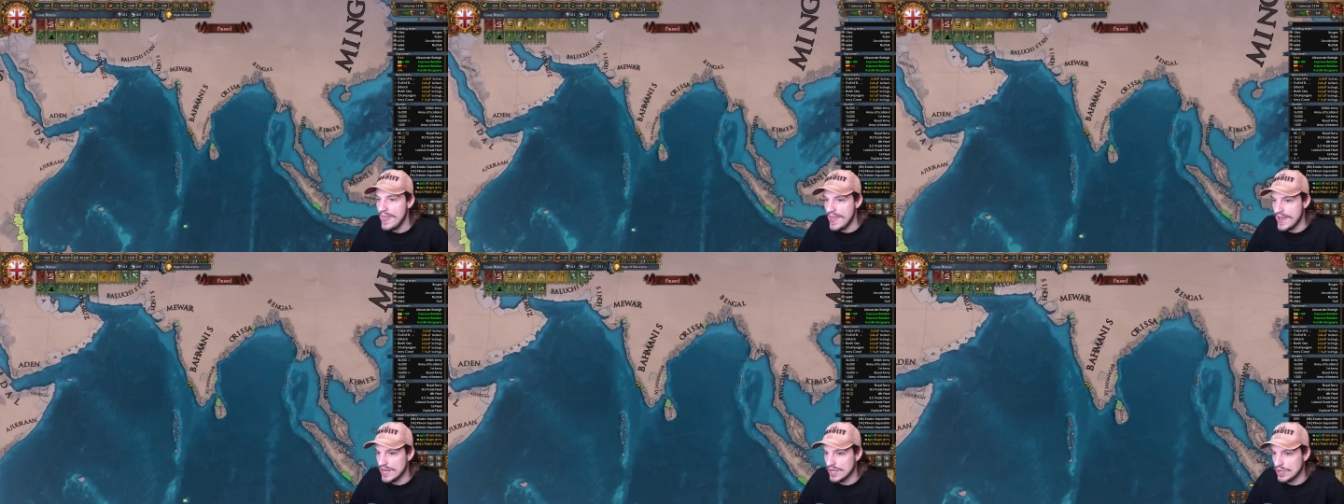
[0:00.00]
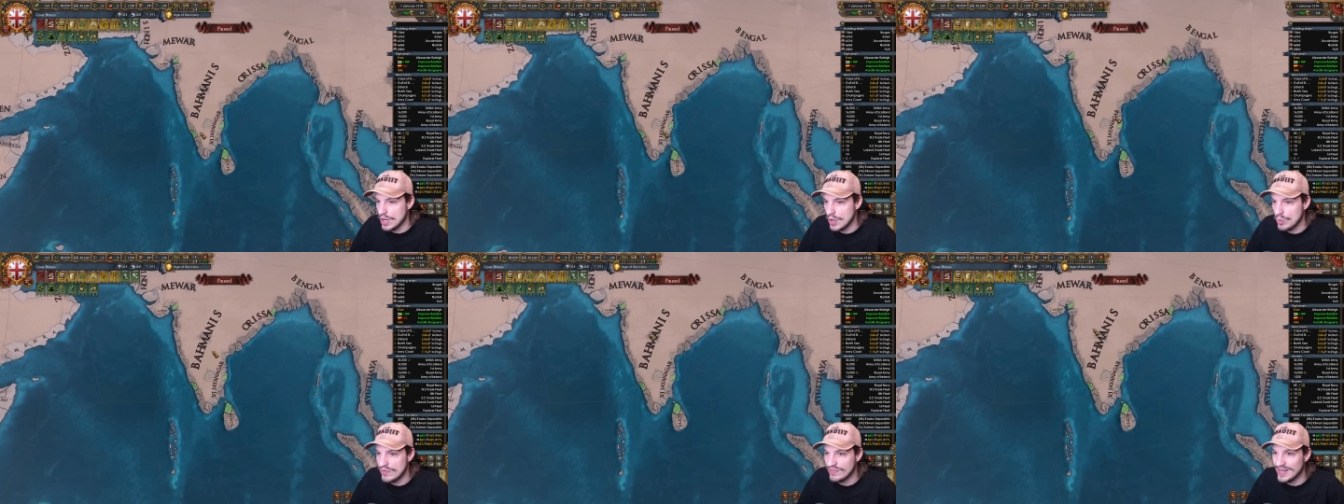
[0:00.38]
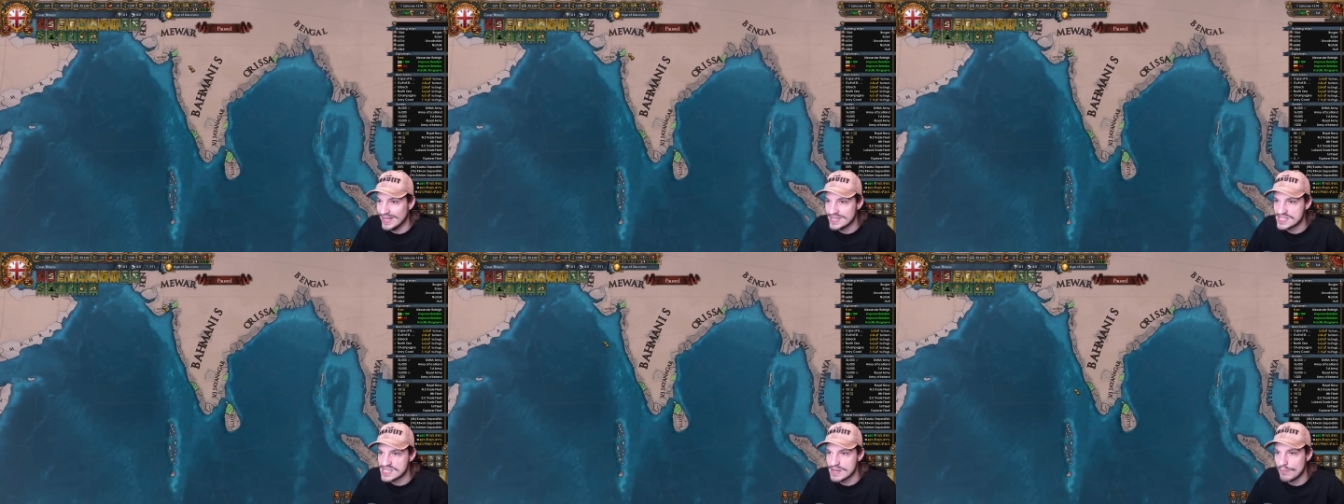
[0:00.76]
and we've
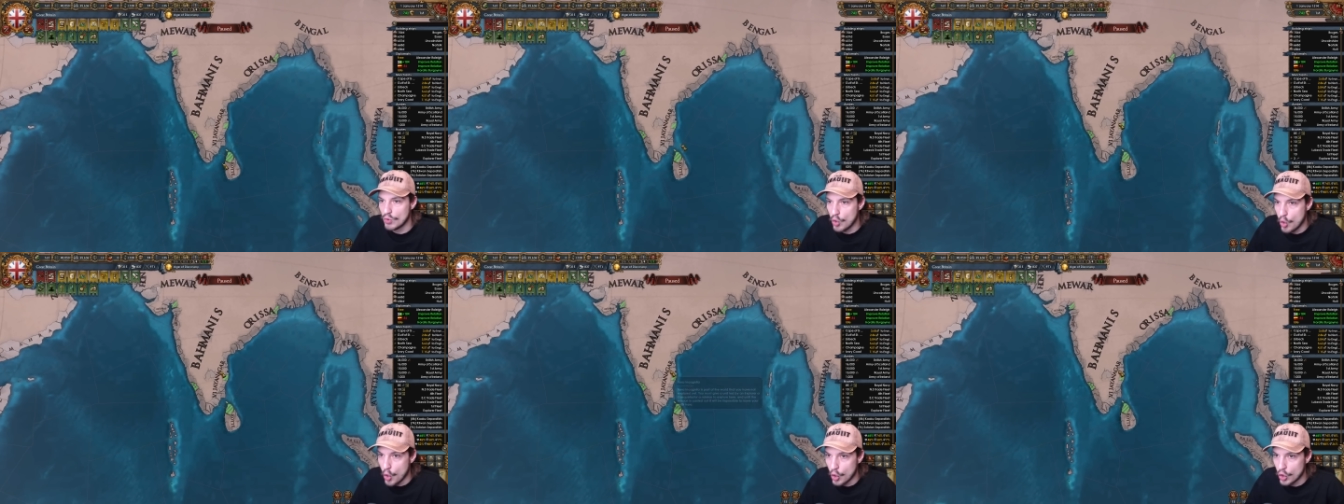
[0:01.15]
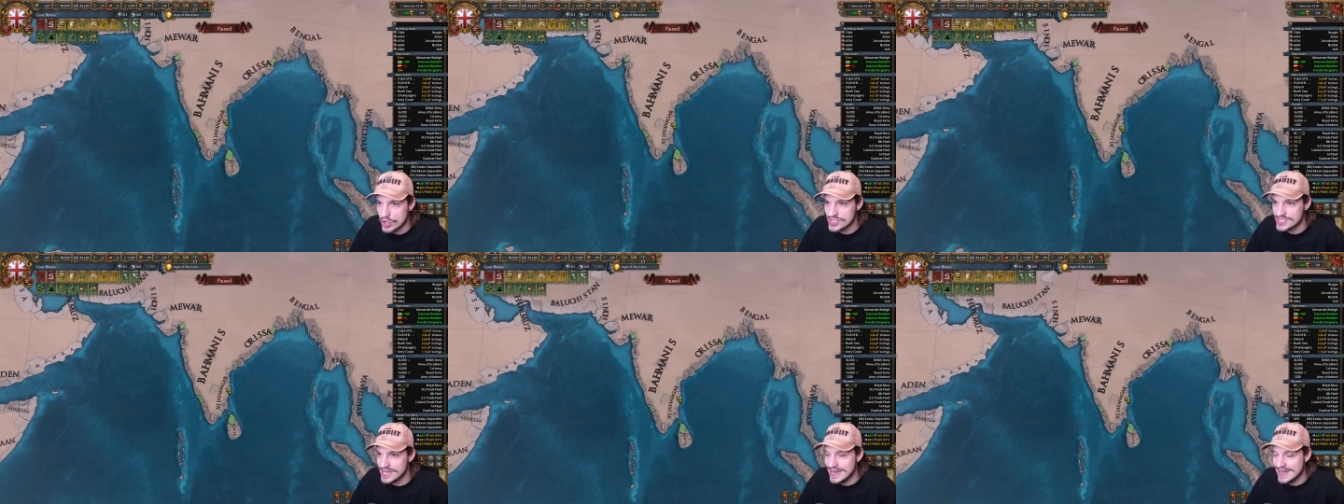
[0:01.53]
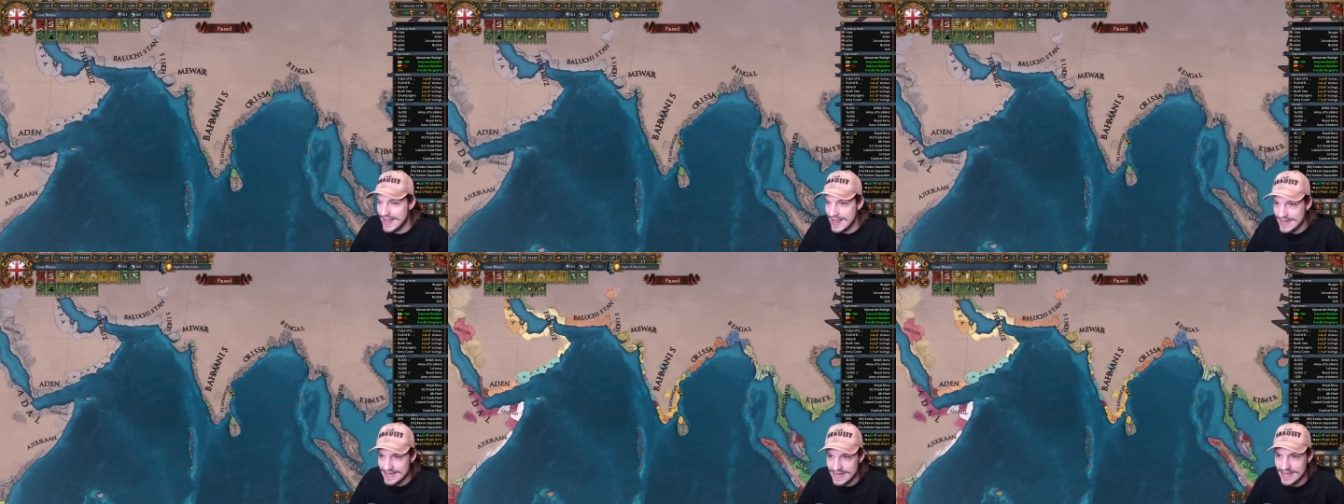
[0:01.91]
gotten some cores in
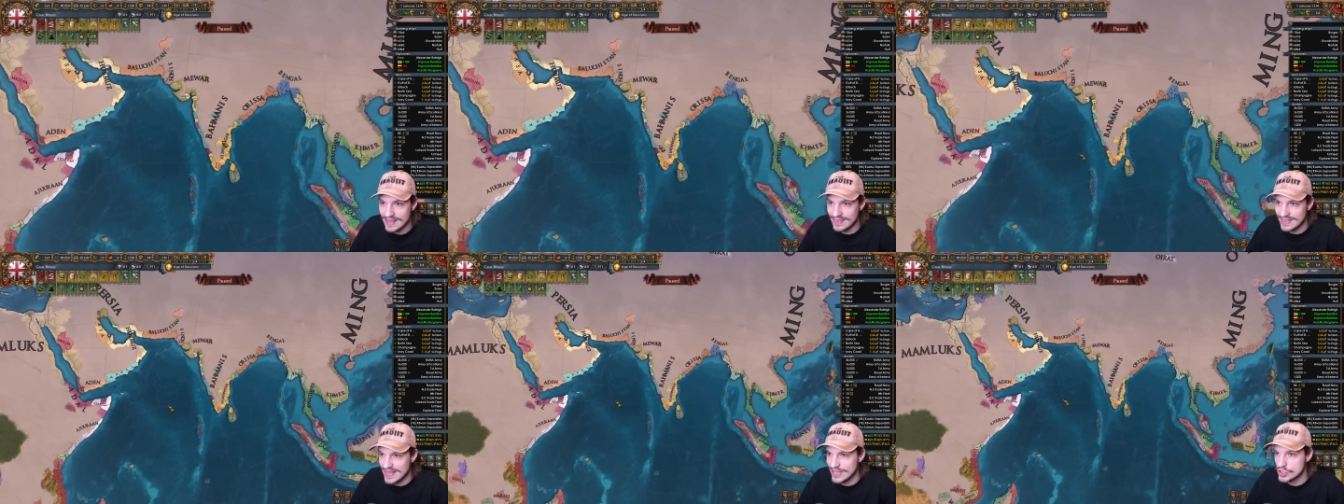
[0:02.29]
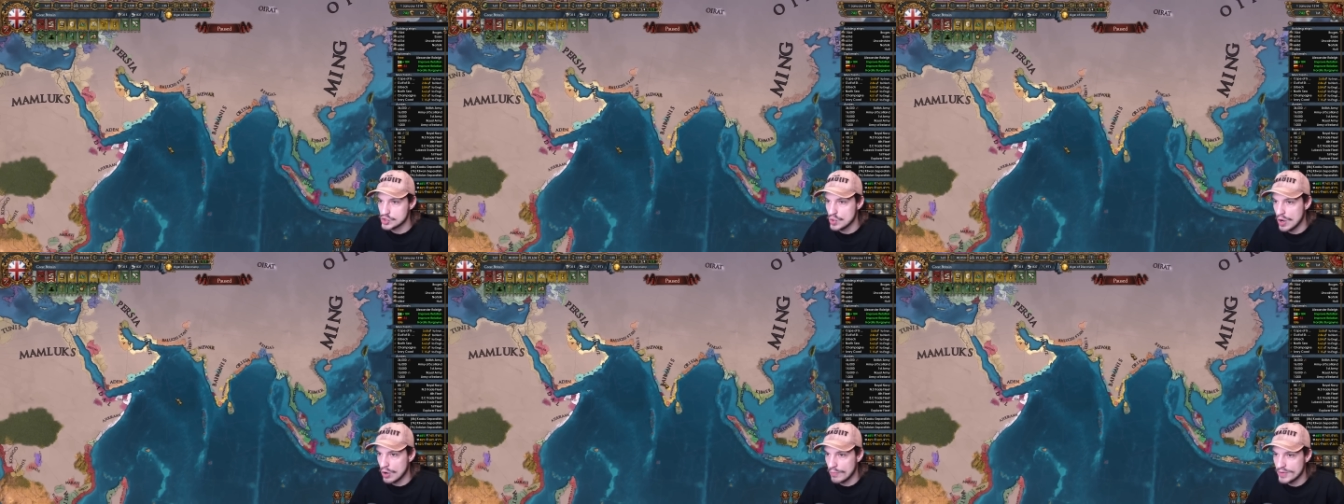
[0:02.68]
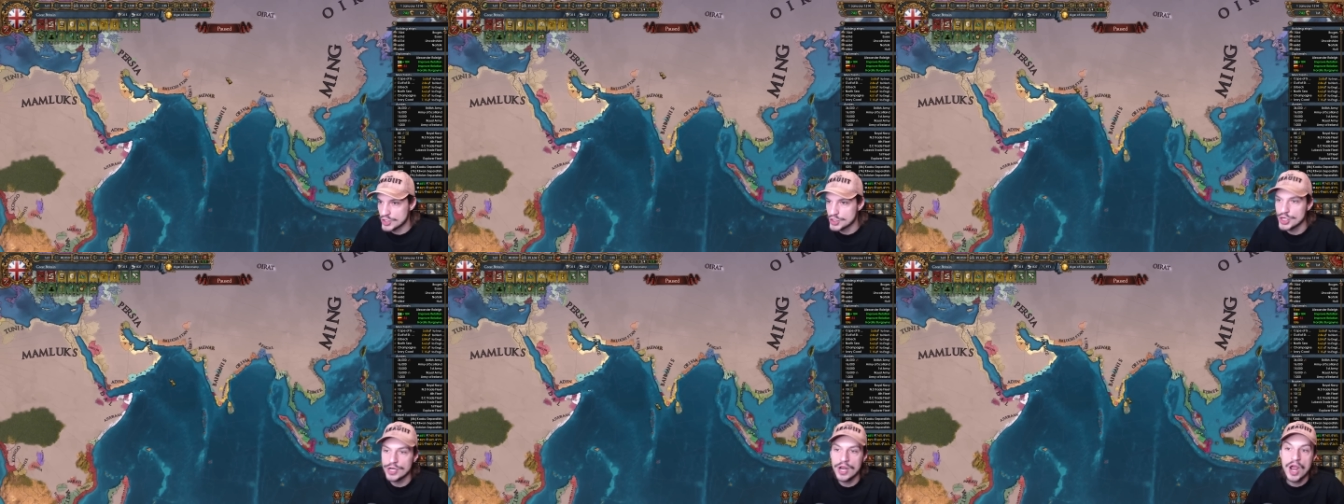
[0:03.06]
India thanks to our
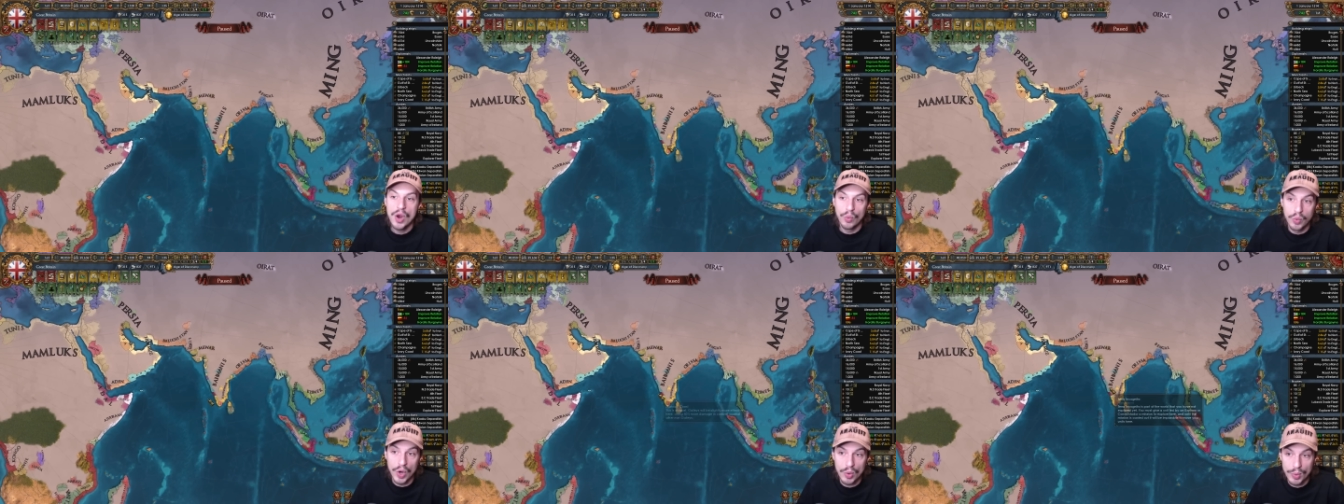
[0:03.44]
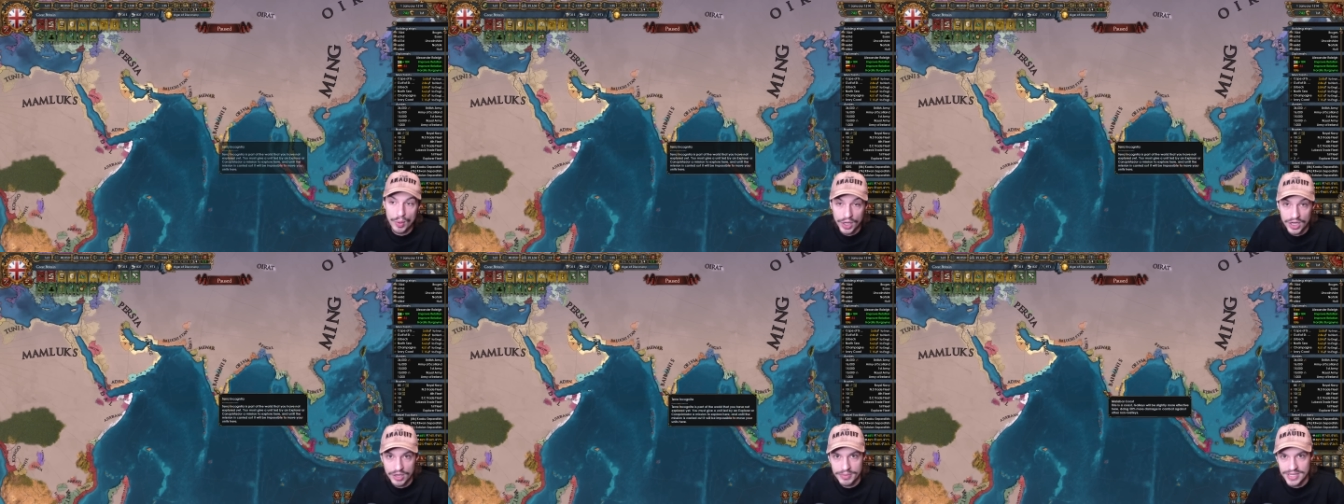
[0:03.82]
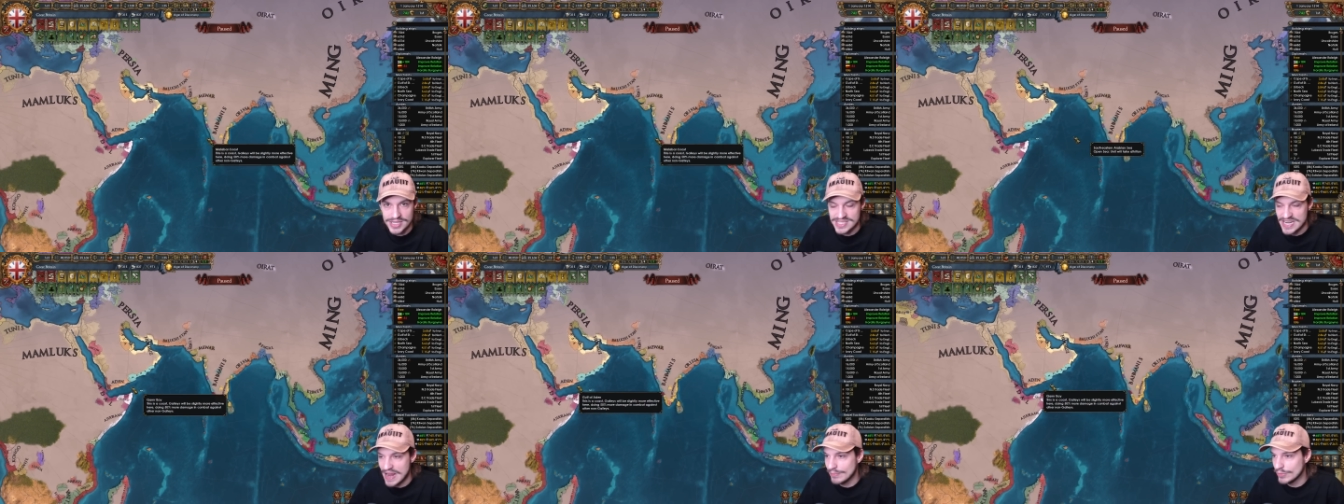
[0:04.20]
mission, where we're going to be
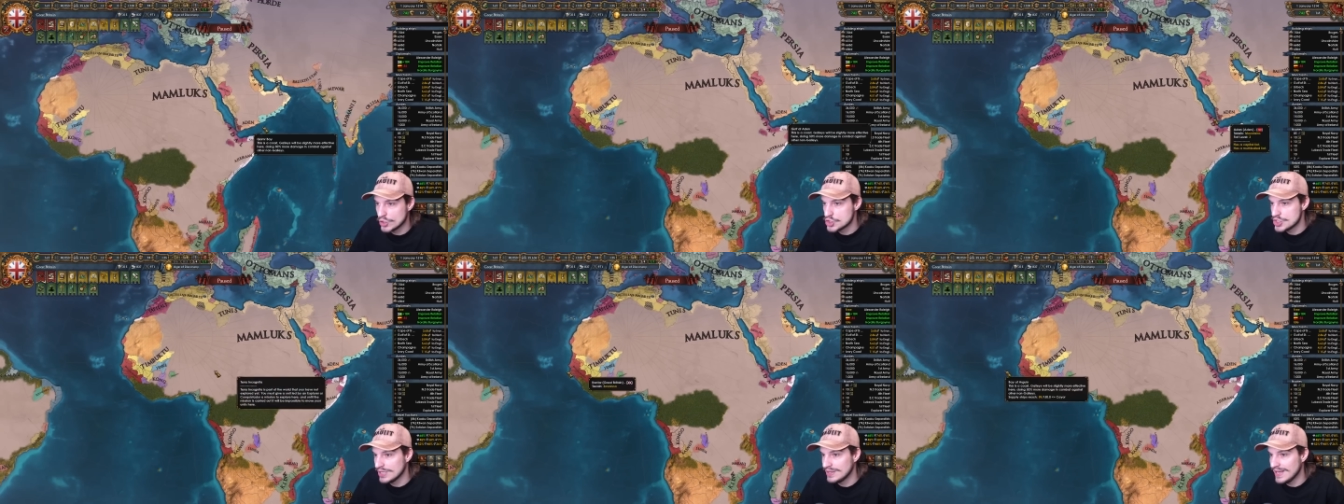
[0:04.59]
establishing